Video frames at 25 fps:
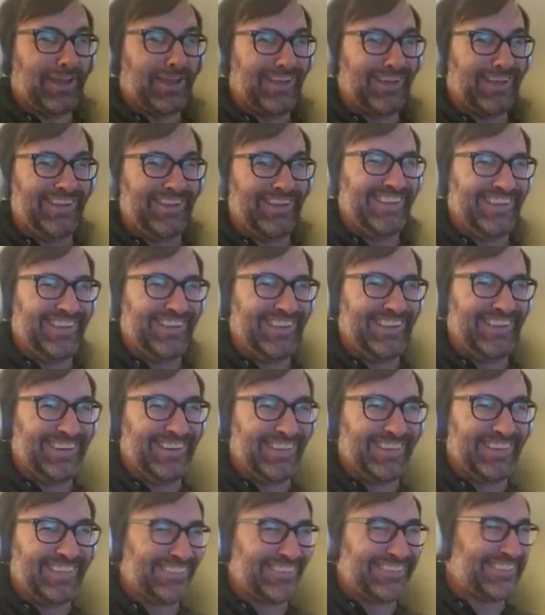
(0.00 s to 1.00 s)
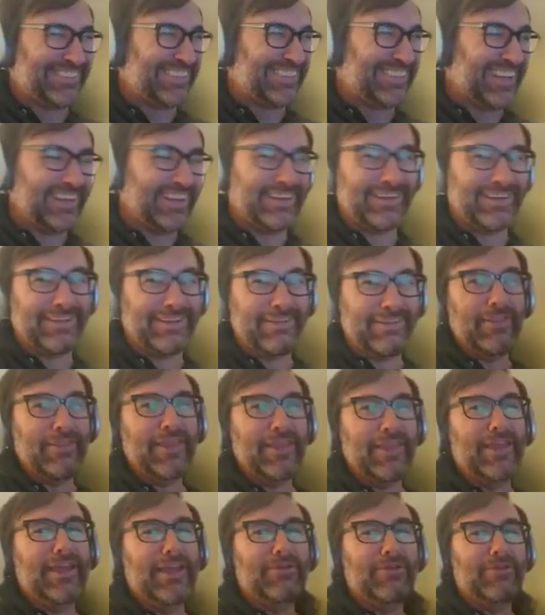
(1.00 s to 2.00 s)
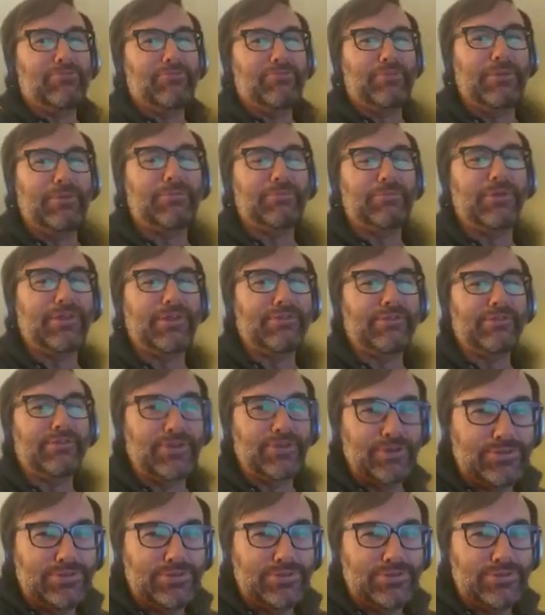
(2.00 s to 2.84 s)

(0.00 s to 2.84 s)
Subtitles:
It's like people have used